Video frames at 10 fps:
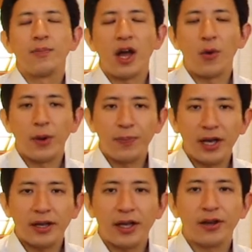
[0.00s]
By
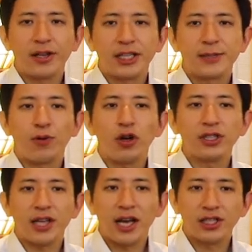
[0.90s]
repeating this
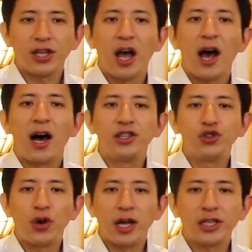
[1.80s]
process
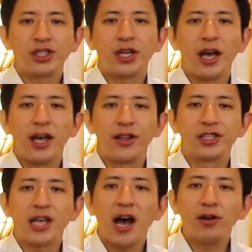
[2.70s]
hundreds
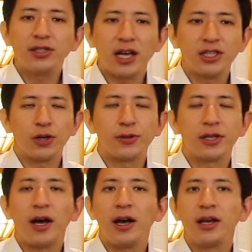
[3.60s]
and thousands of
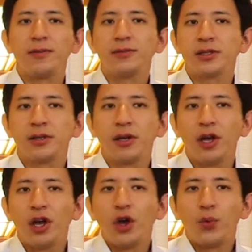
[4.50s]
times,
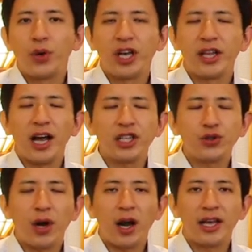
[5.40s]
we
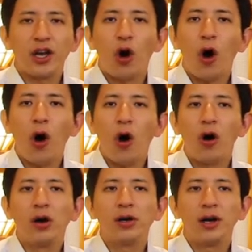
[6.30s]
naturally
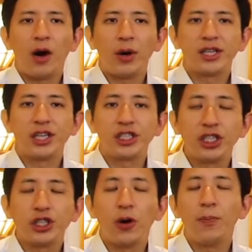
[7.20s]
hone our
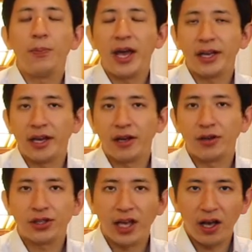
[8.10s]
decision
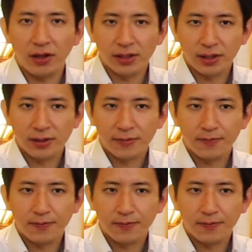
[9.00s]
making skills.